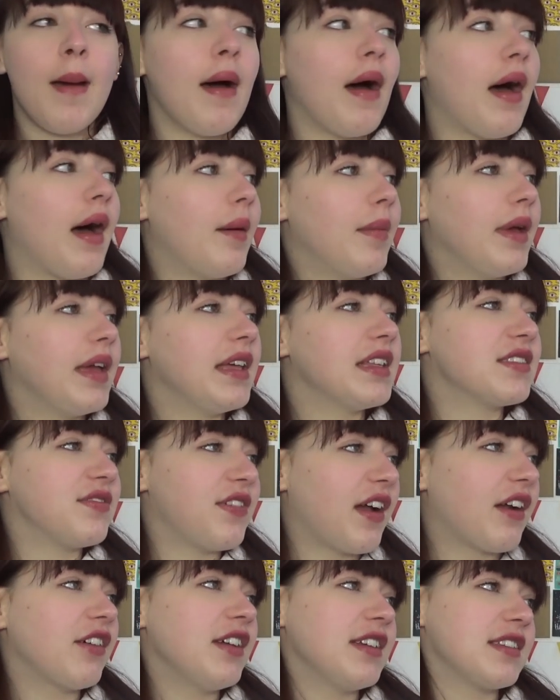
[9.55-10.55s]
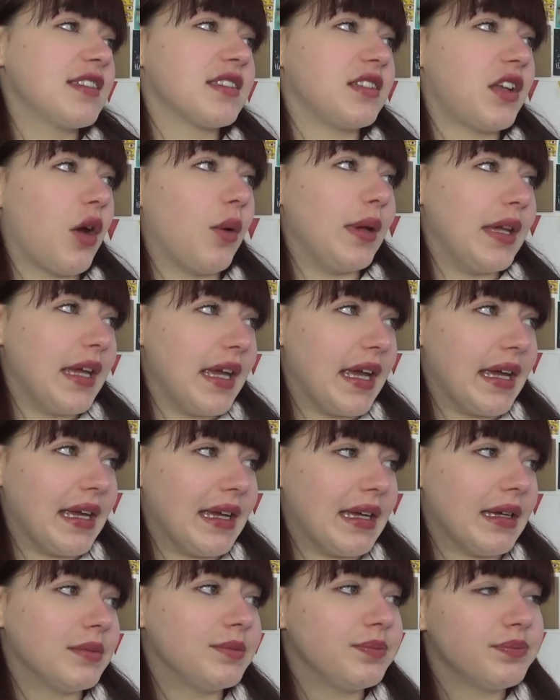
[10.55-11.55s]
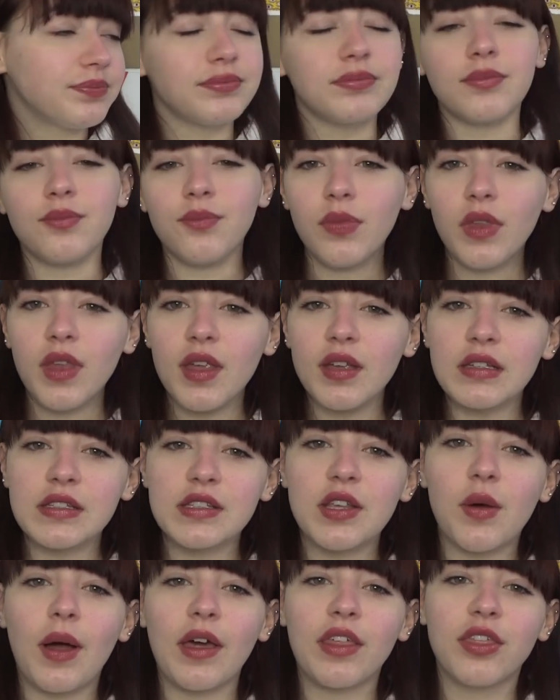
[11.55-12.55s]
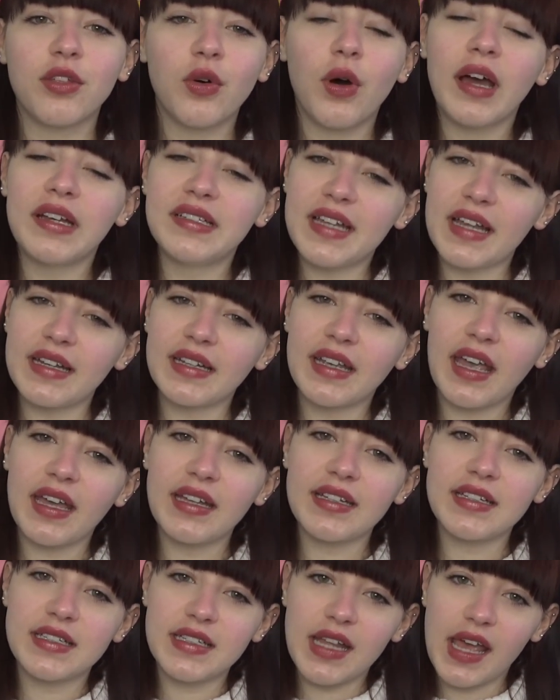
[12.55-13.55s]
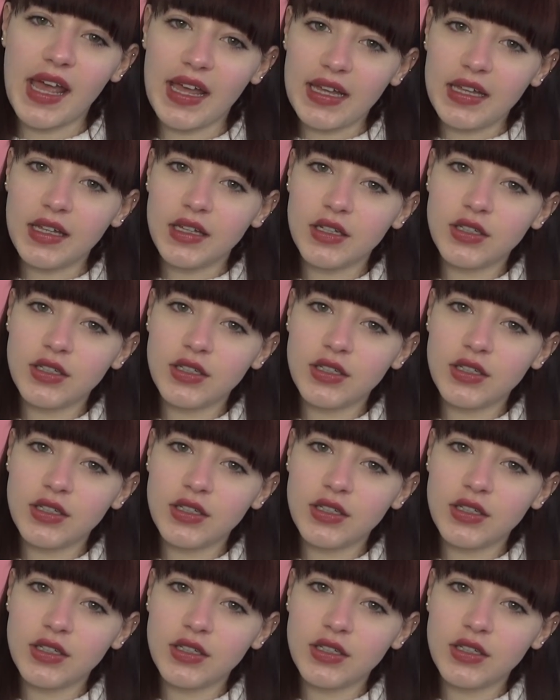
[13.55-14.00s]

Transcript: Um, it's very snowy here, so I thought I'd dedicate today